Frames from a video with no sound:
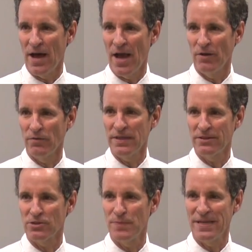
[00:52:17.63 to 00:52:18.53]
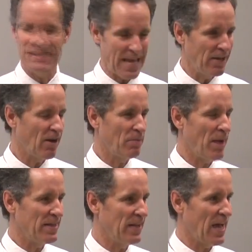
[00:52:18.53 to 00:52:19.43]
I don't think there's been a day gone
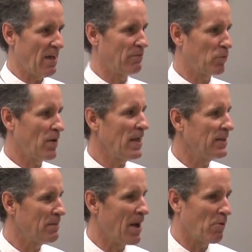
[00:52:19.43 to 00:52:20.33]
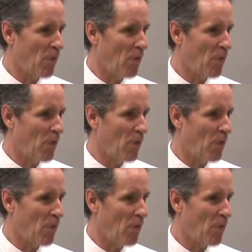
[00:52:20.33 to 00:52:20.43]
by that I haven't prayed that my